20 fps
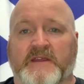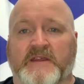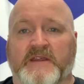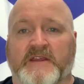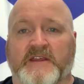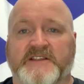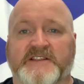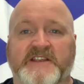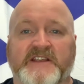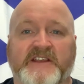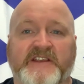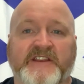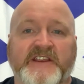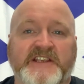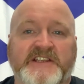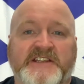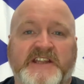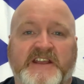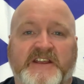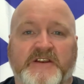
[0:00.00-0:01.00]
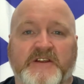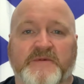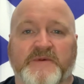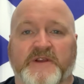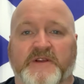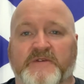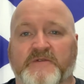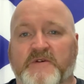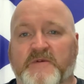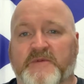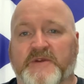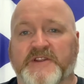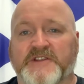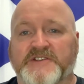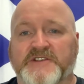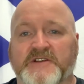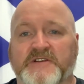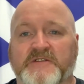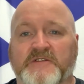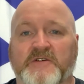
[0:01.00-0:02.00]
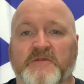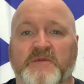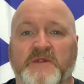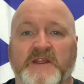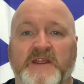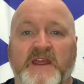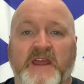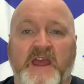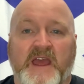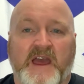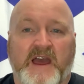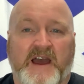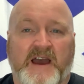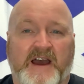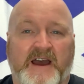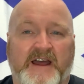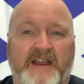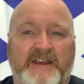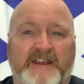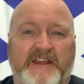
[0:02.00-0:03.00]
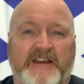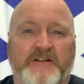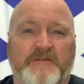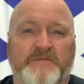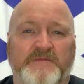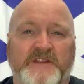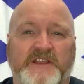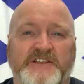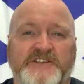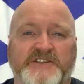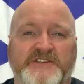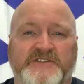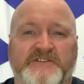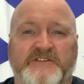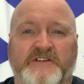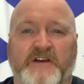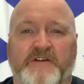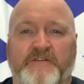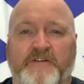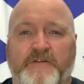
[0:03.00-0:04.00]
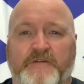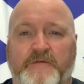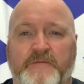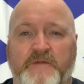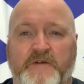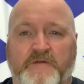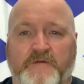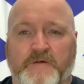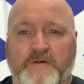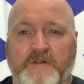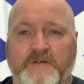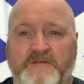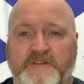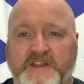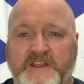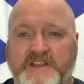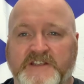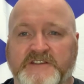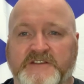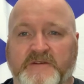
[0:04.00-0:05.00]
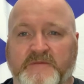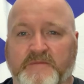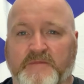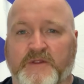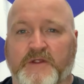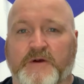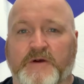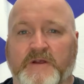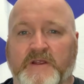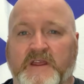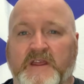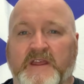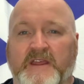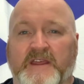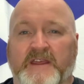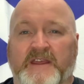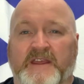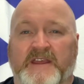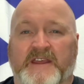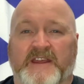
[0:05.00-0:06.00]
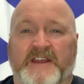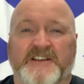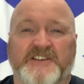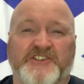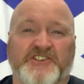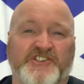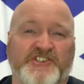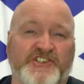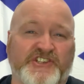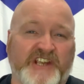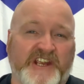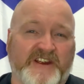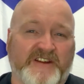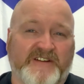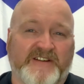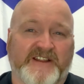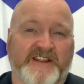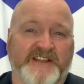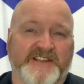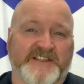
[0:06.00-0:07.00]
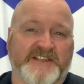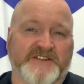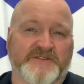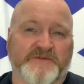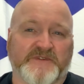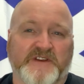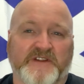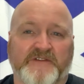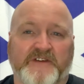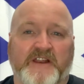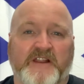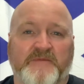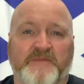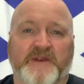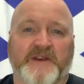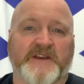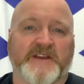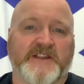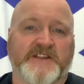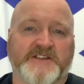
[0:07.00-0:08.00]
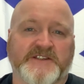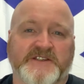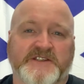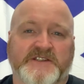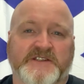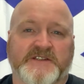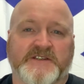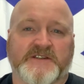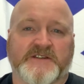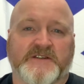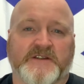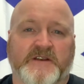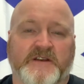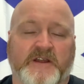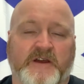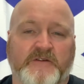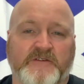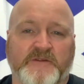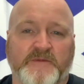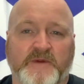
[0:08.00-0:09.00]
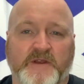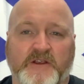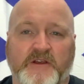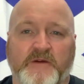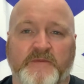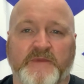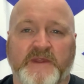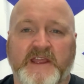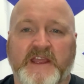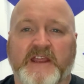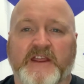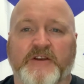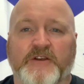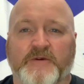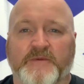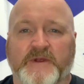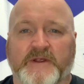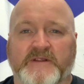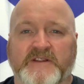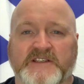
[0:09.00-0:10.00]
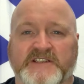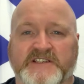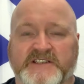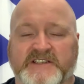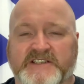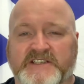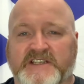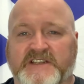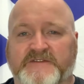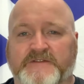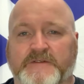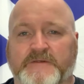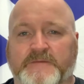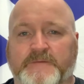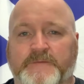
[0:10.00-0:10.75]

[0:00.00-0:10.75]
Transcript: It's increased economic cooperation globally and helped nations recover from the fall of the Eastern Bloc, and shared lessons with developing nations and how to become economically successful.